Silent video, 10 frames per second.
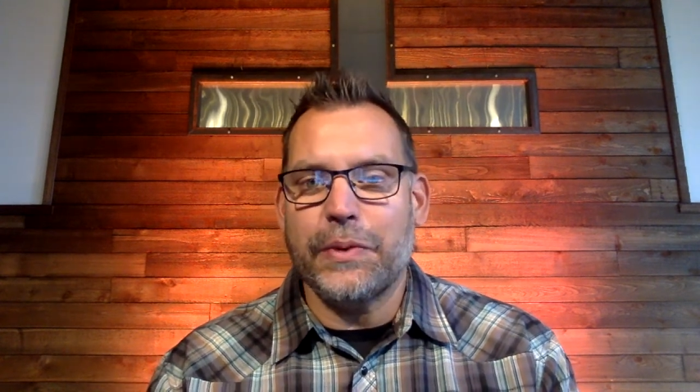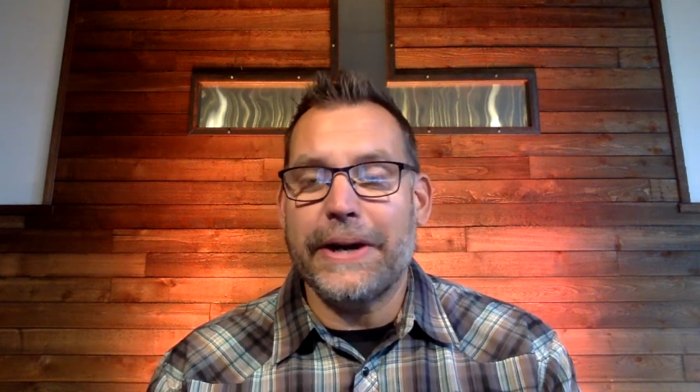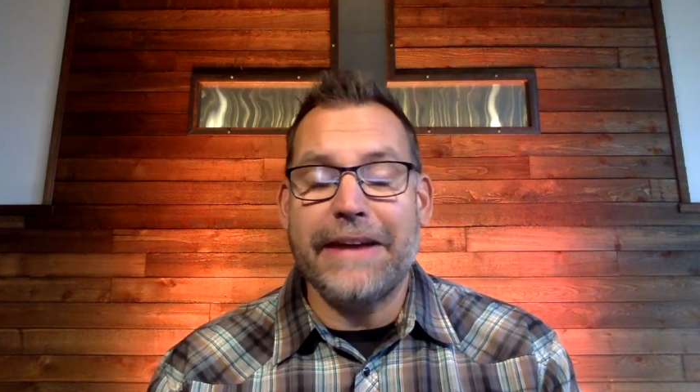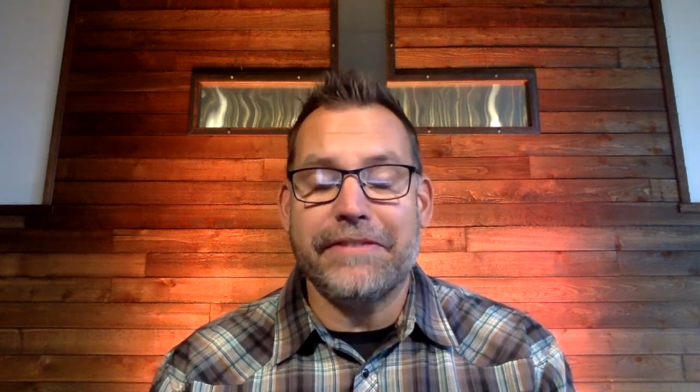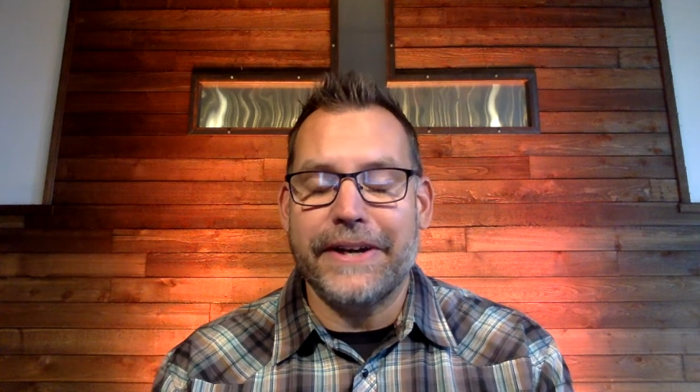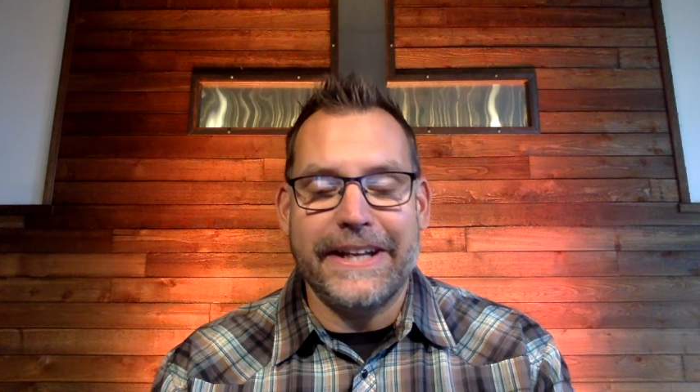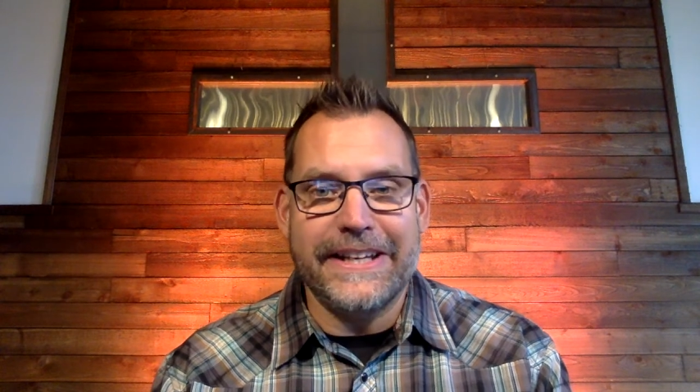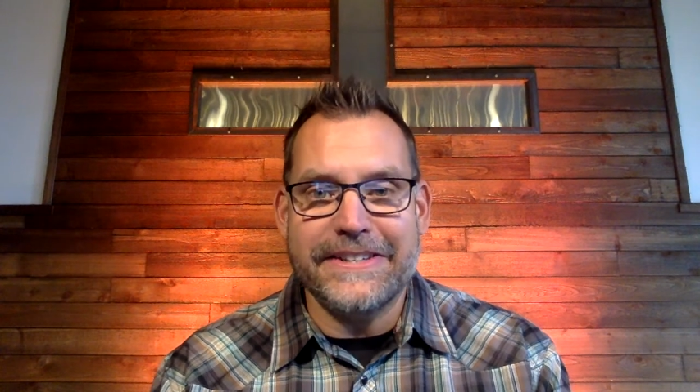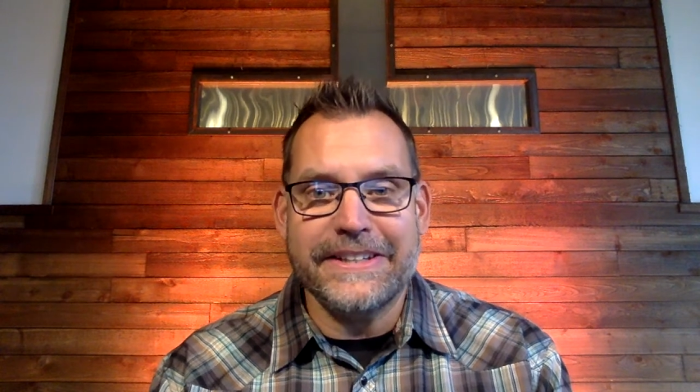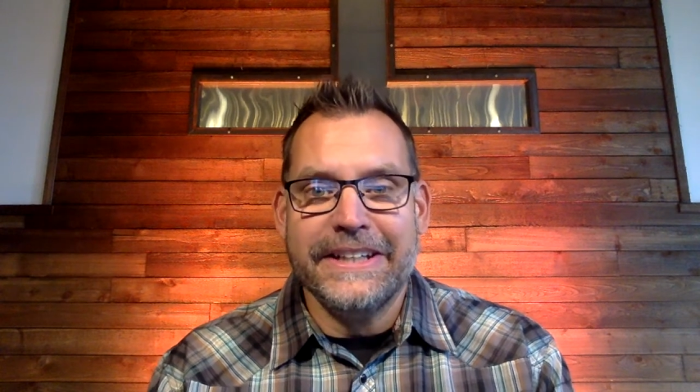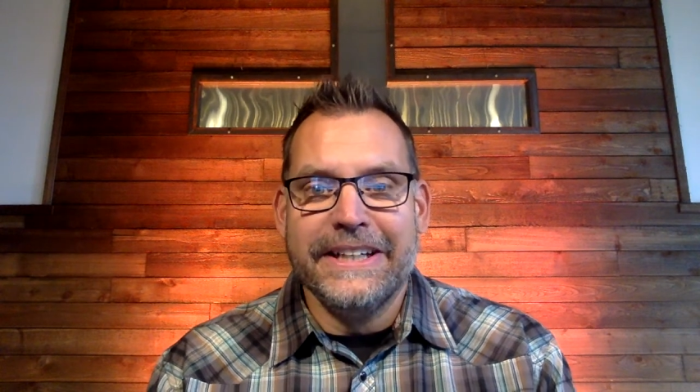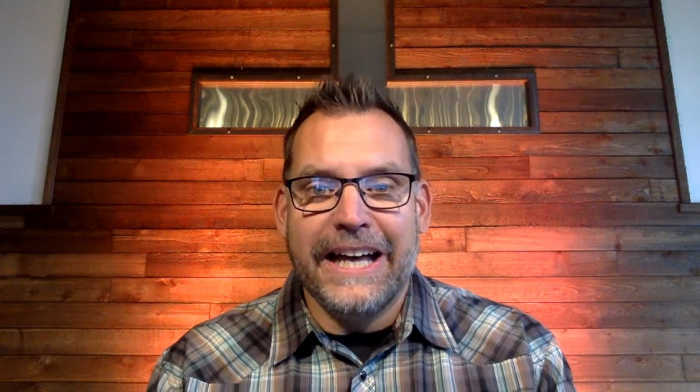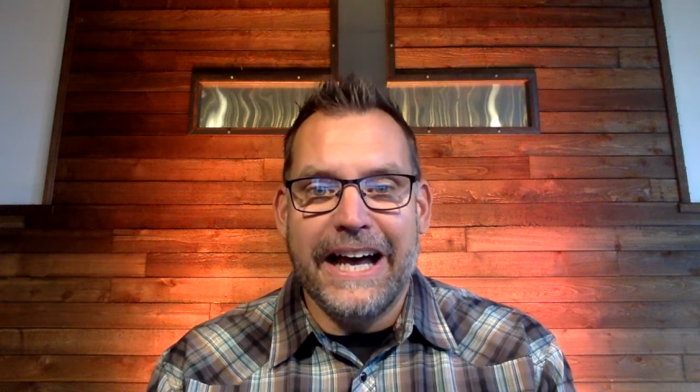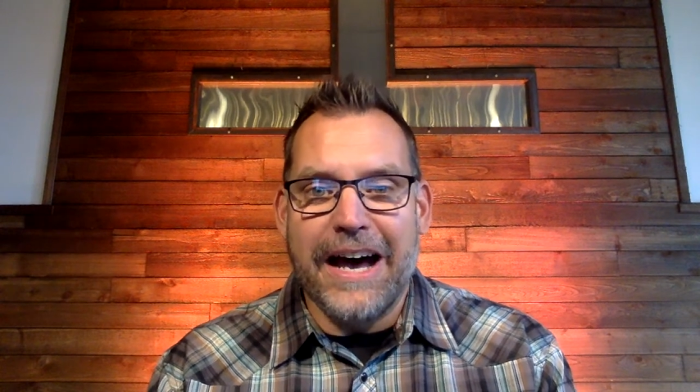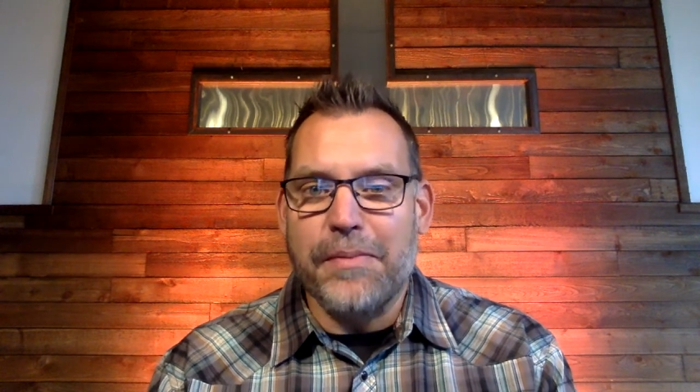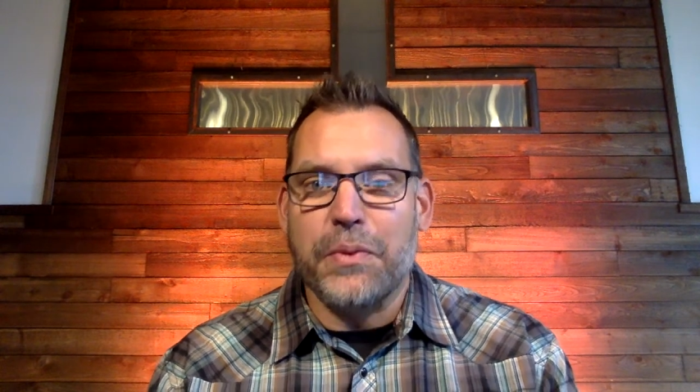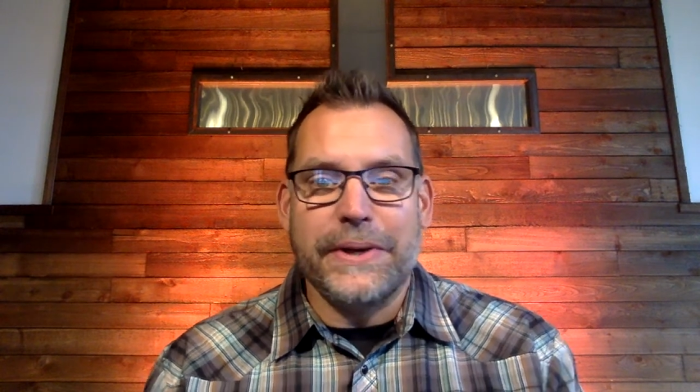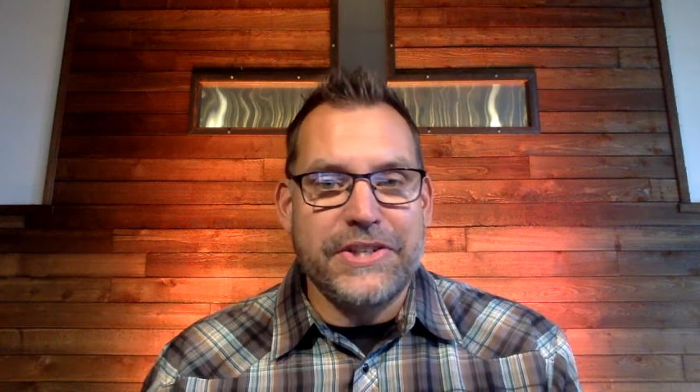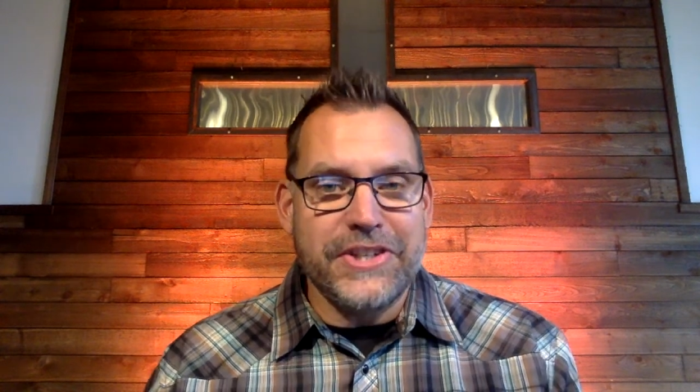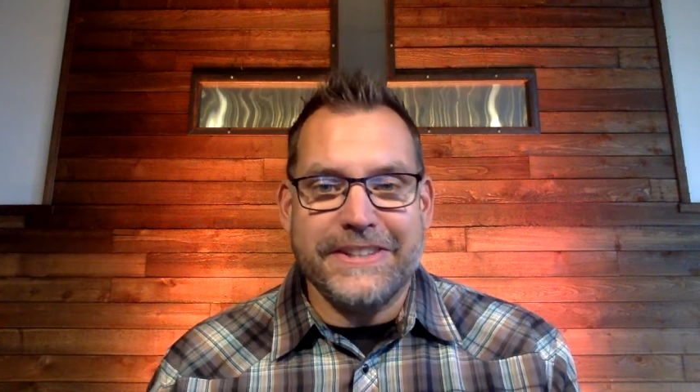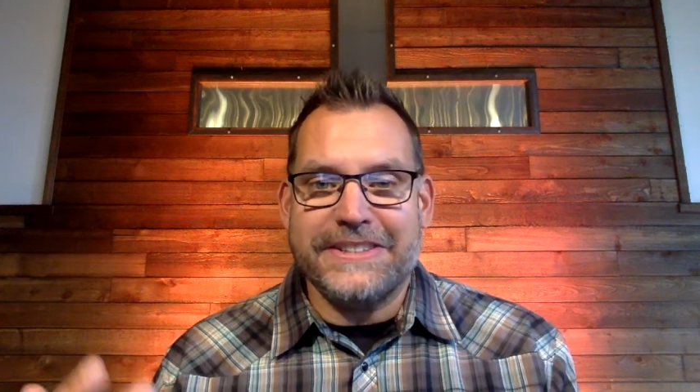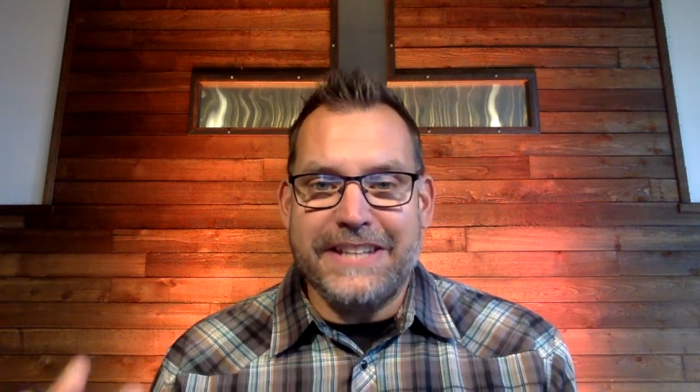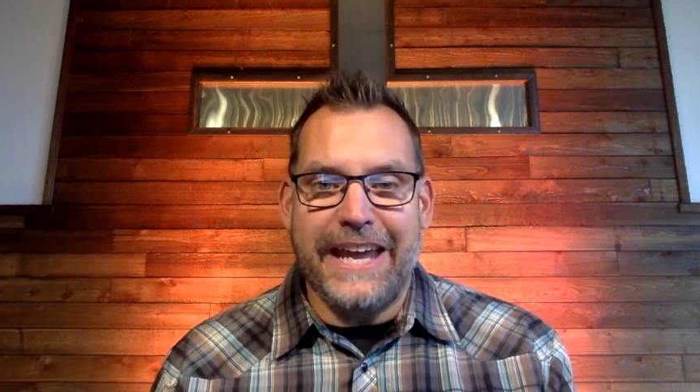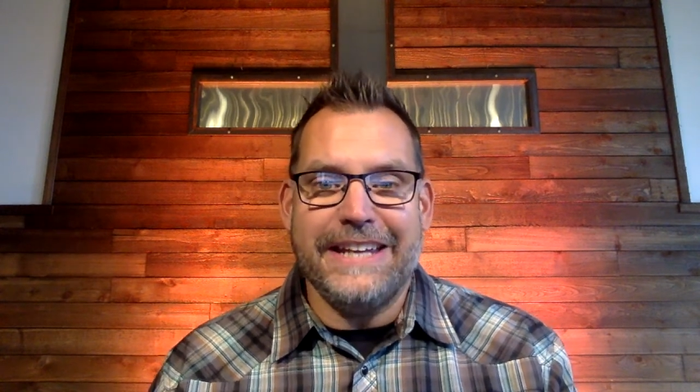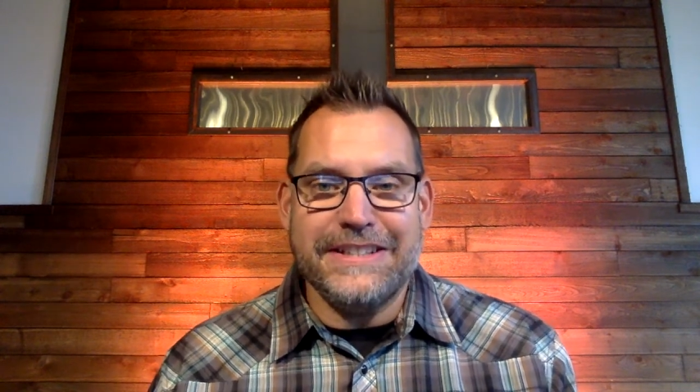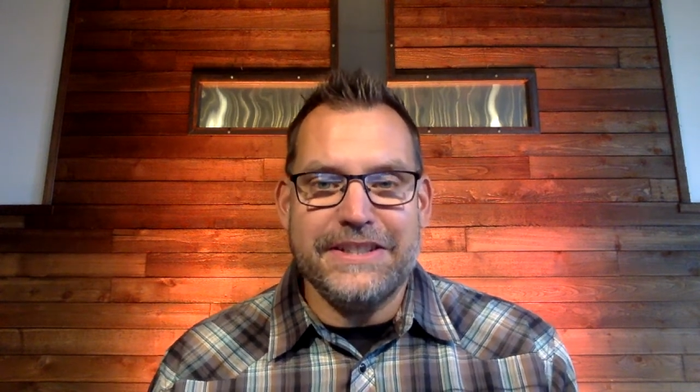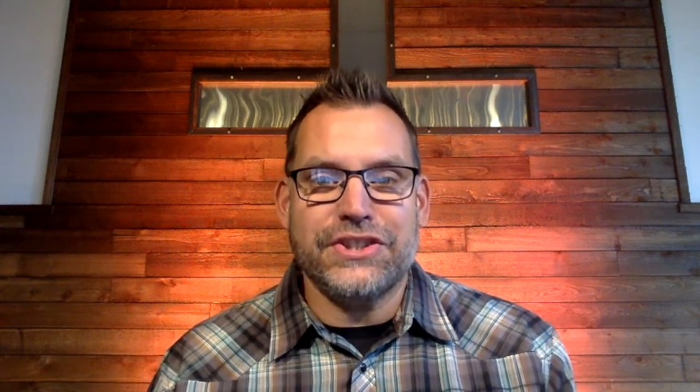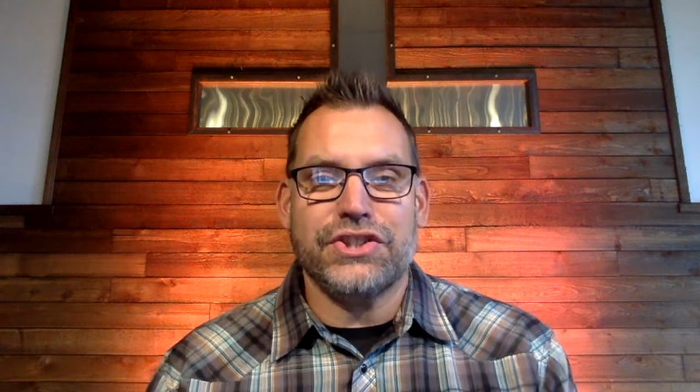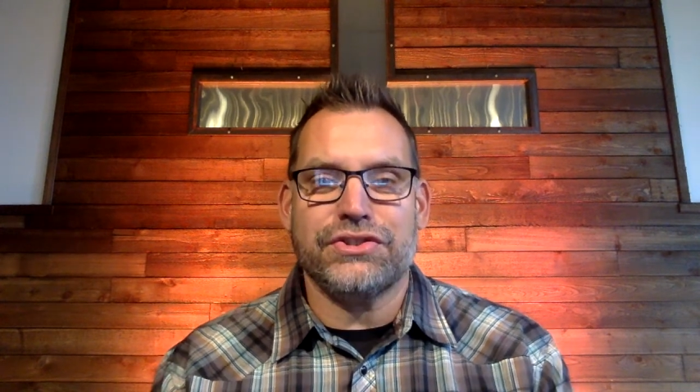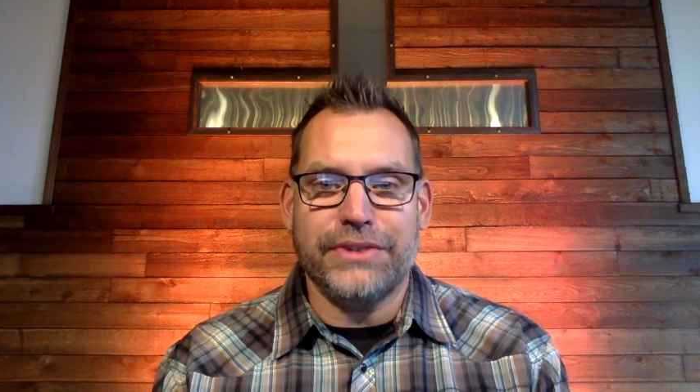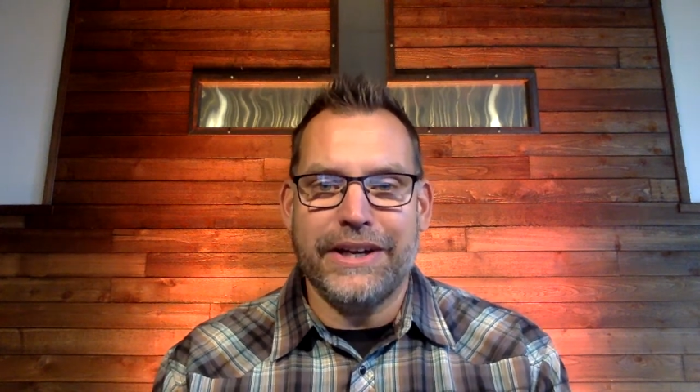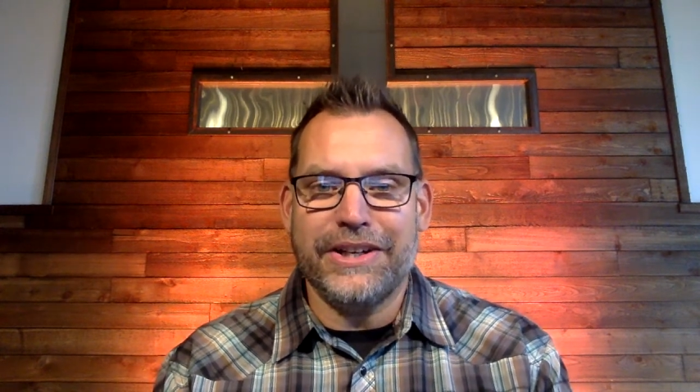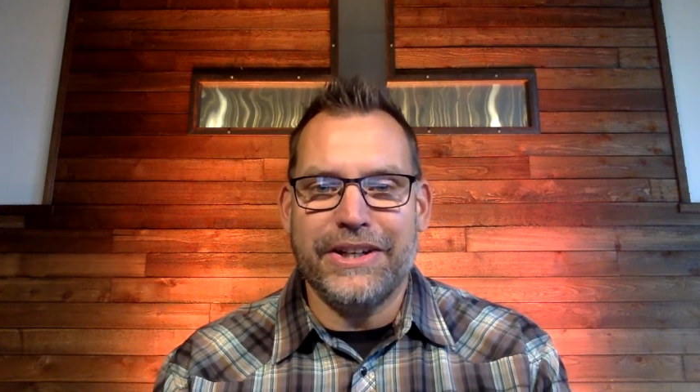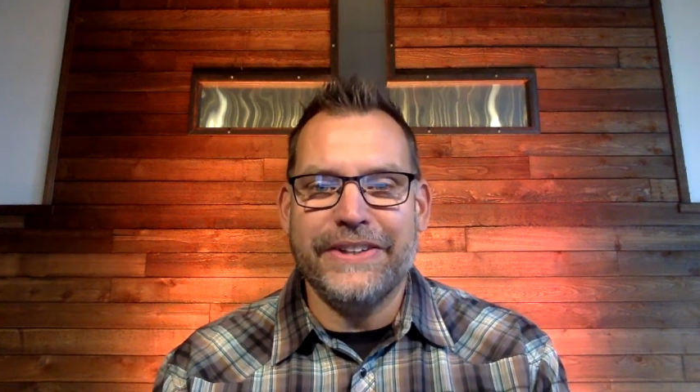whatever it is. We just tend to struggle.